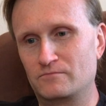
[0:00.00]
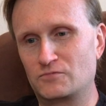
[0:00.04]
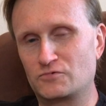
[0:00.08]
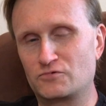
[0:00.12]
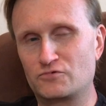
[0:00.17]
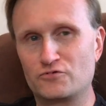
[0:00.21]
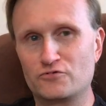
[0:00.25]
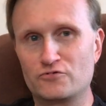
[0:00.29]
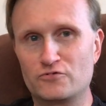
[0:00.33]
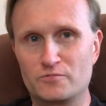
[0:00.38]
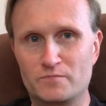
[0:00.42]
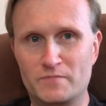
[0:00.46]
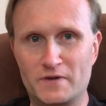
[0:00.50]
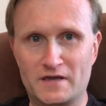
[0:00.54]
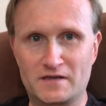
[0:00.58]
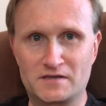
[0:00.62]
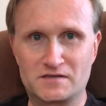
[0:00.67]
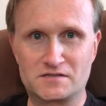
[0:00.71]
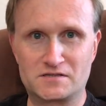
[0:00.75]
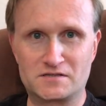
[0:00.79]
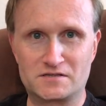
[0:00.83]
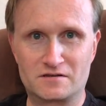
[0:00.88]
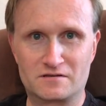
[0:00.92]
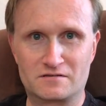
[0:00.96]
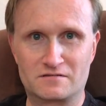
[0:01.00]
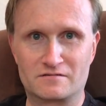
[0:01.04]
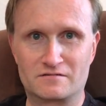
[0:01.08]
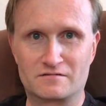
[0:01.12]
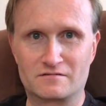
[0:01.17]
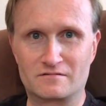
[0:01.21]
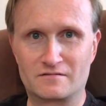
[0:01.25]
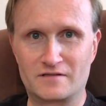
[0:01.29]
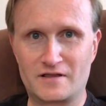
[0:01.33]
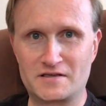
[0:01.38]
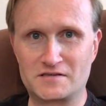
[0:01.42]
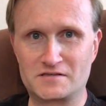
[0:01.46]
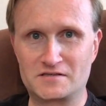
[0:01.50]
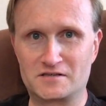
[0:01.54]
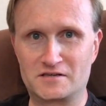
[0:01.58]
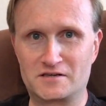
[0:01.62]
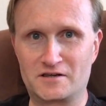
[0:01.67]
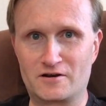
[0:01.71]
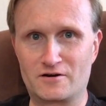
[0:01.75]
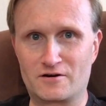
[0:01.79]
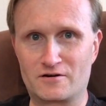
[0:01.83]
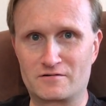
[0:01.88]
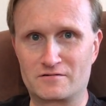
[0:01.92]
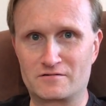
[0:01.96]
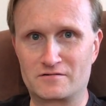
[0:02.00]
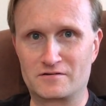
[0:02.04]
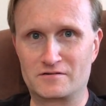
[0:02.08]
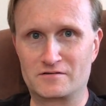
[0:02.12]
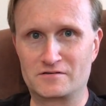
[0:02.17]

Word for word: truth-based lesson here